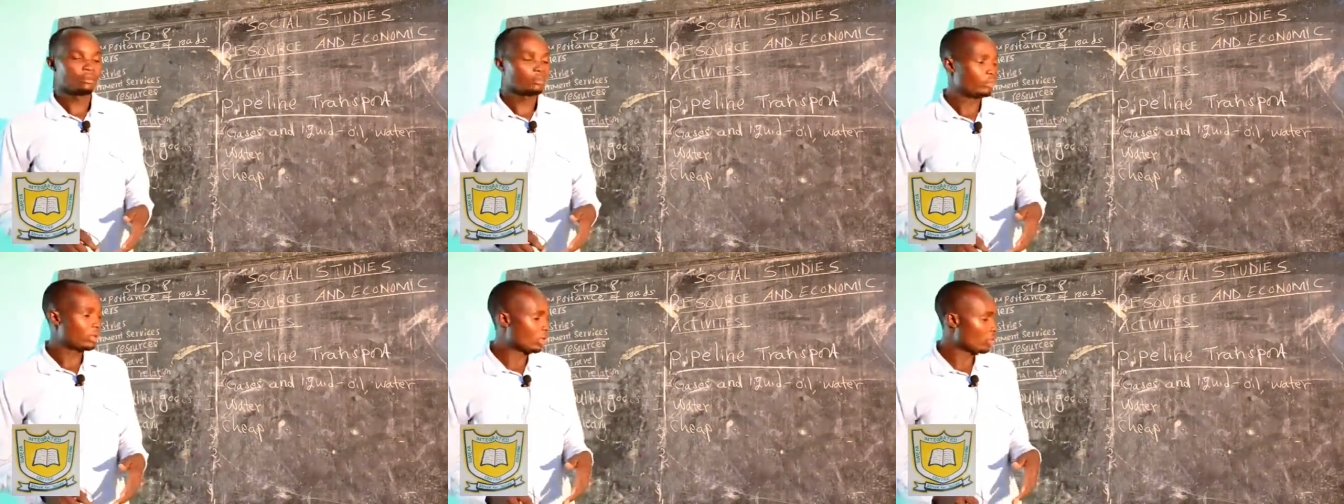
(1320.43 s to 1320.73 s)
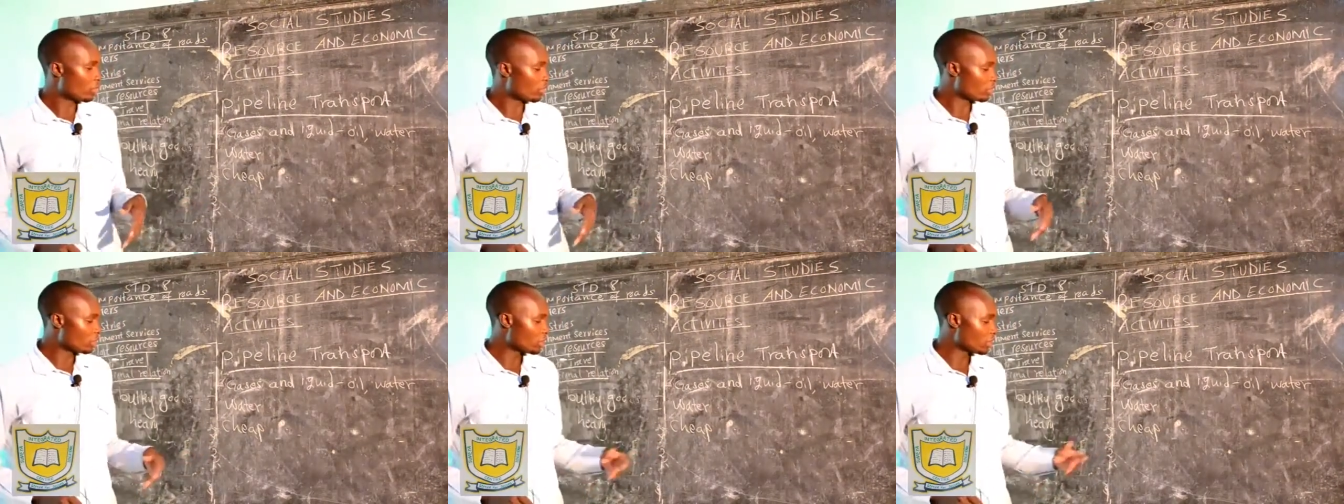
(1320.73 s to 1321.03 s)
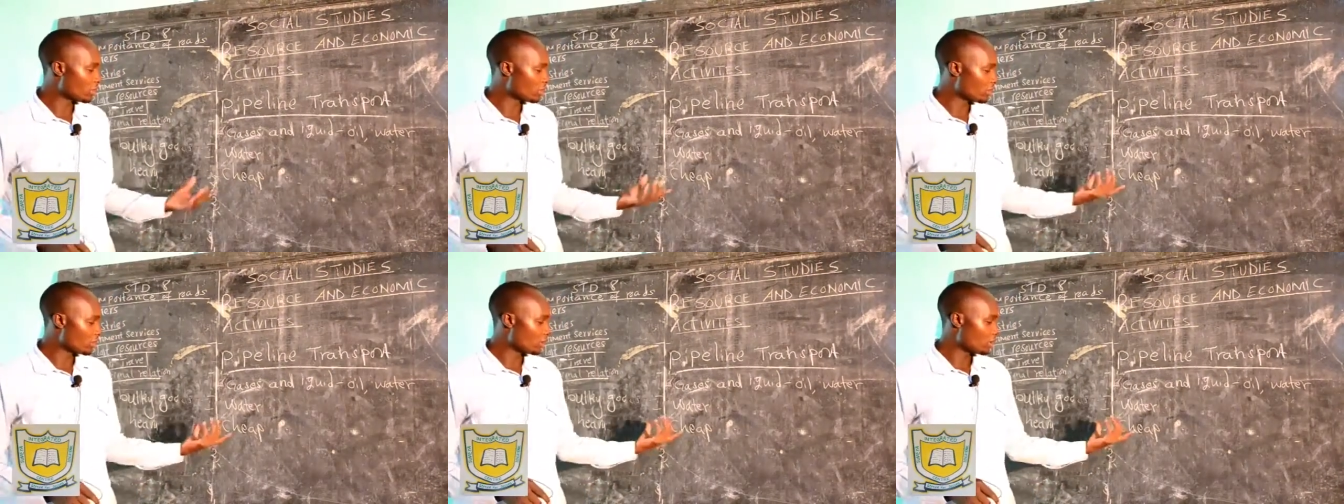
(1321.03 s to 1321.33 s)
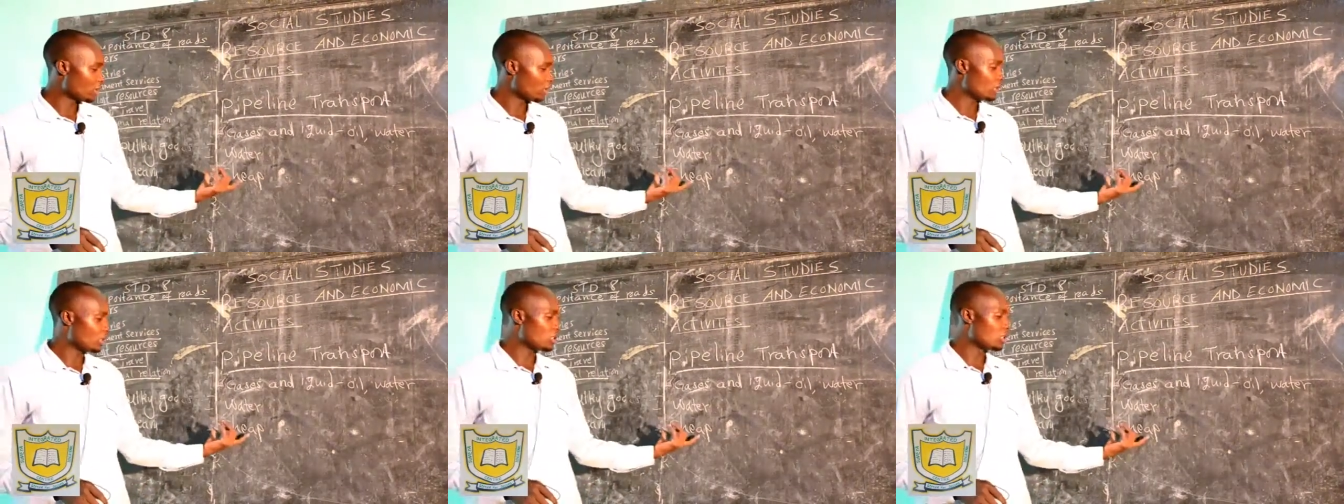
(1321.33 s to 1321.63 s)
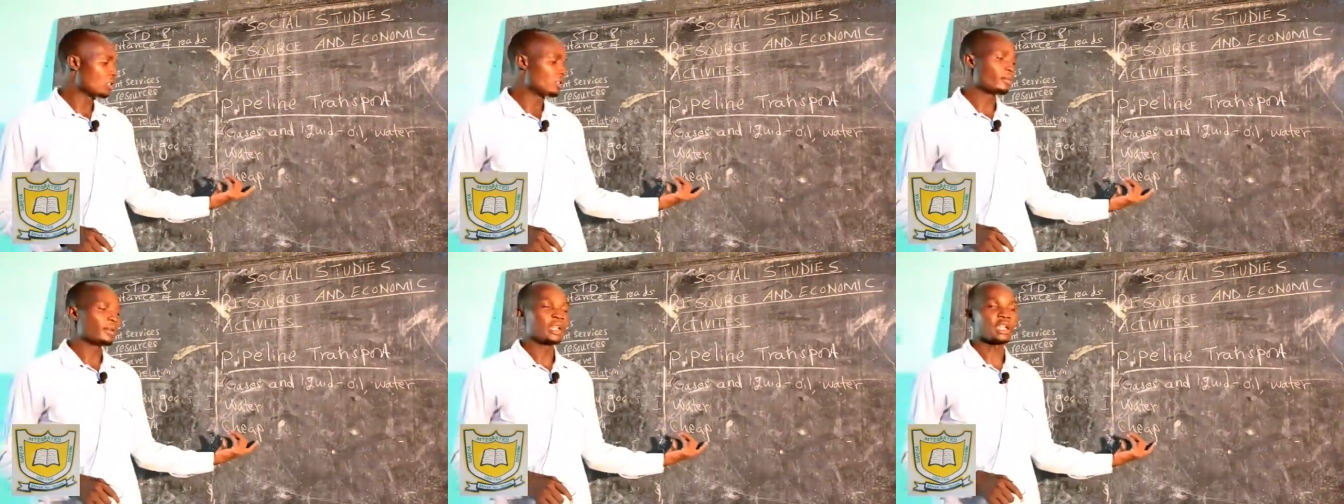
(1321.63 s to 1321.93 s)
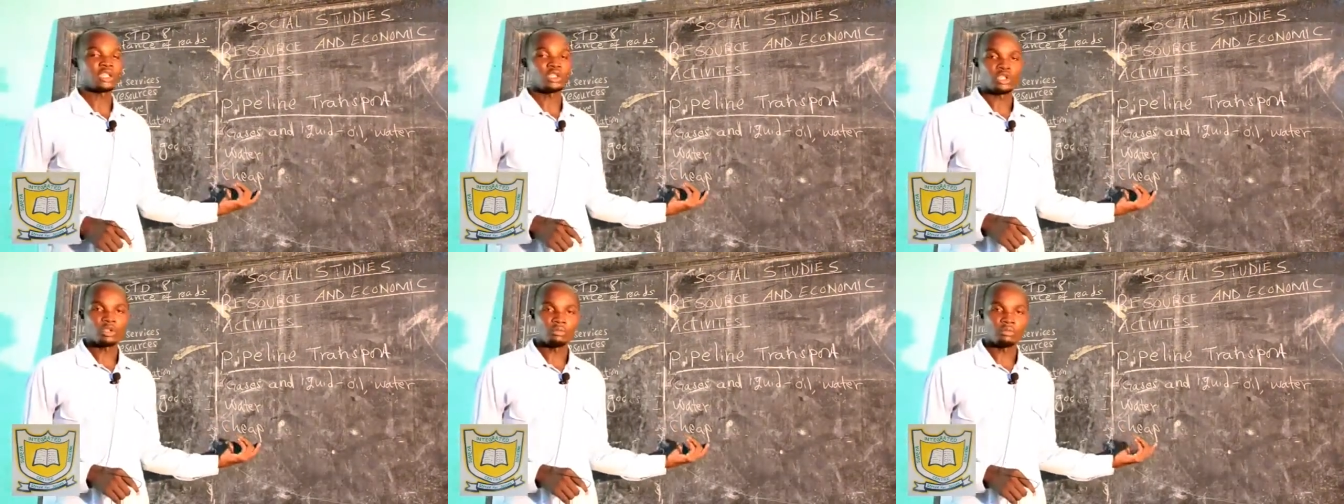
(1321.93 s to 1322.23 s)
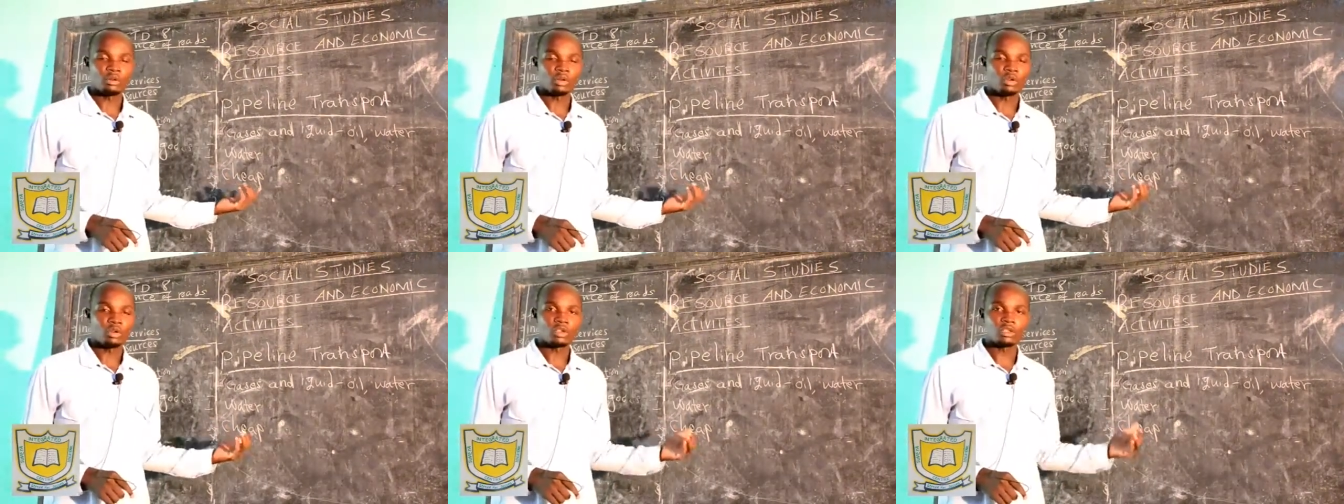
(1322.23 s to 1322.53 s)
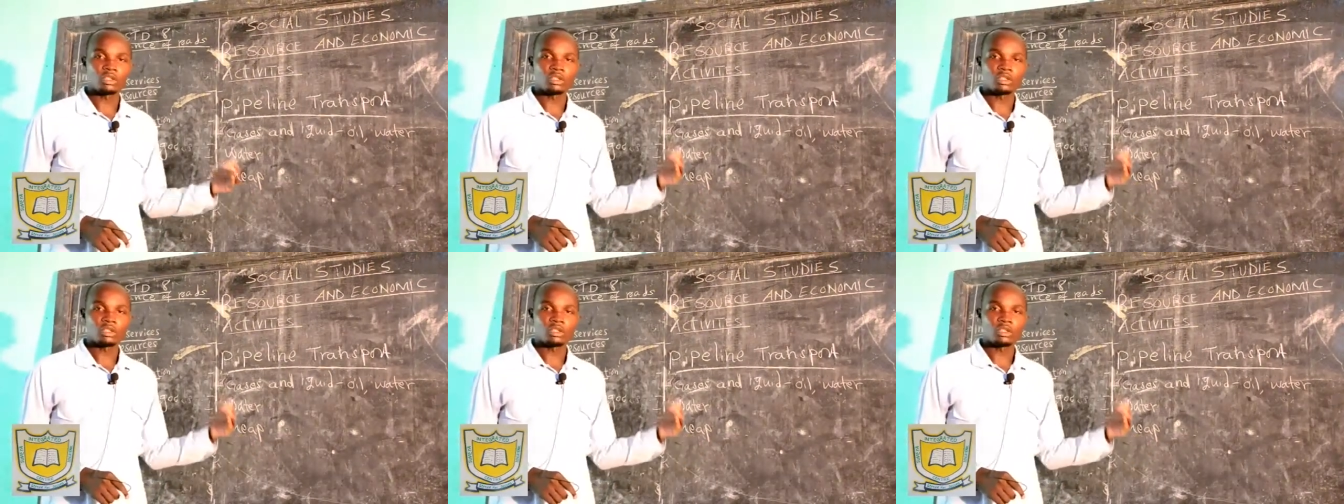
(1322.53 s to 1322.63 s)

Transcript: because it is very cheap, because